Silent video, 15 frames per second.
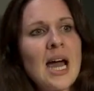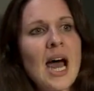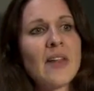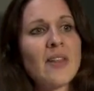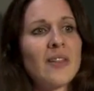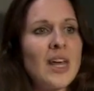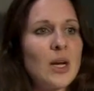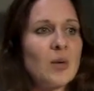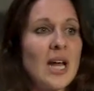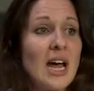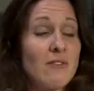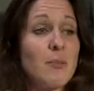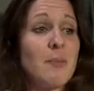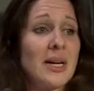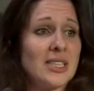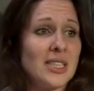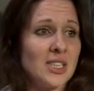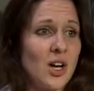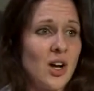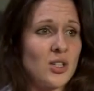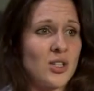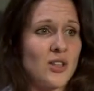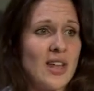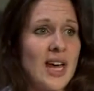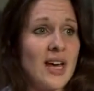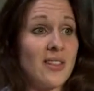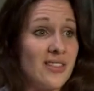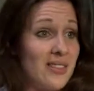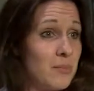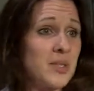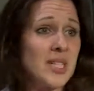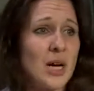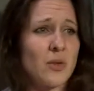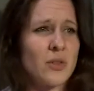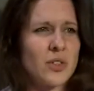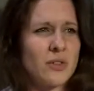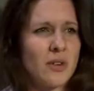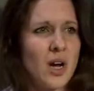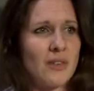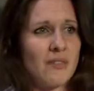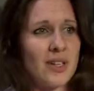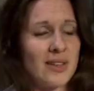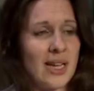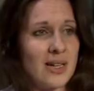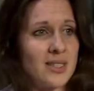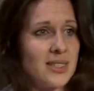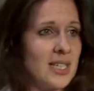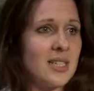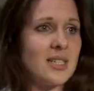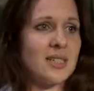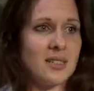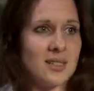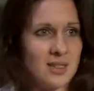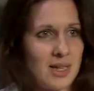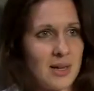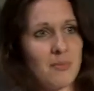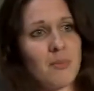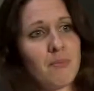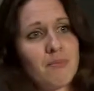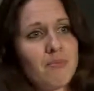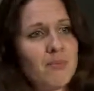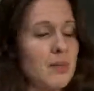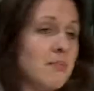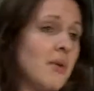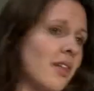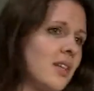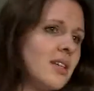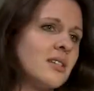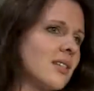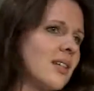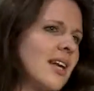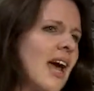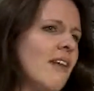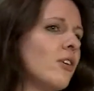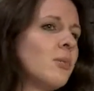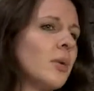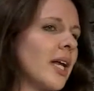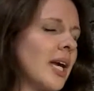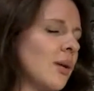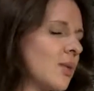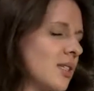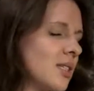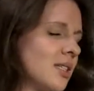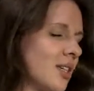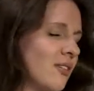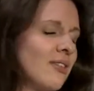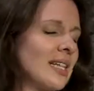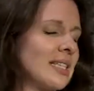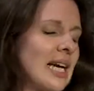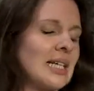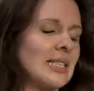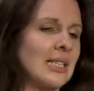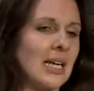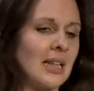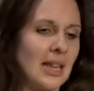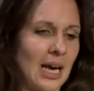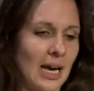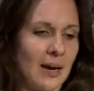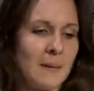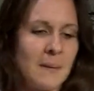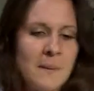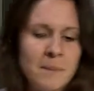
and that they would have a better chance at their, themselves surviving their sisters and their, the mothers and everybody. It was just a fantastic thing.